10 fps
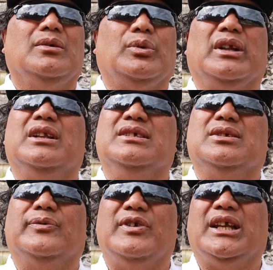what it
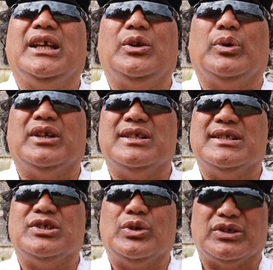is of need, what it
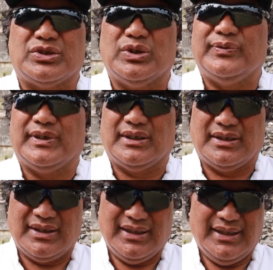is you are serving.
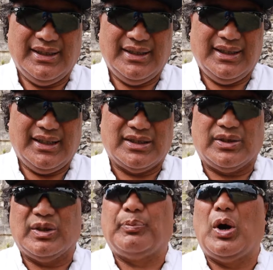
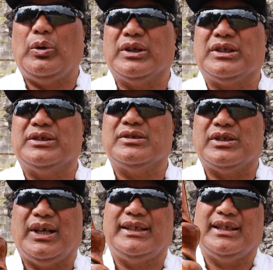So the Pouata is
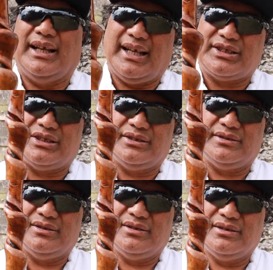light in
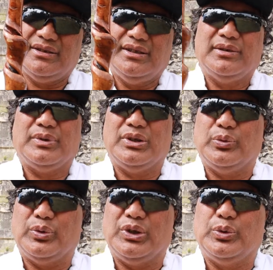action.
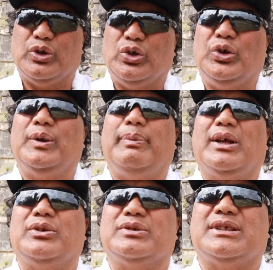You, you will learn
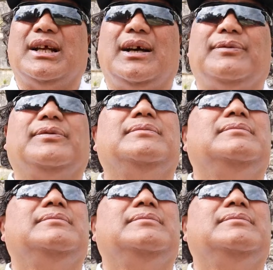about your staff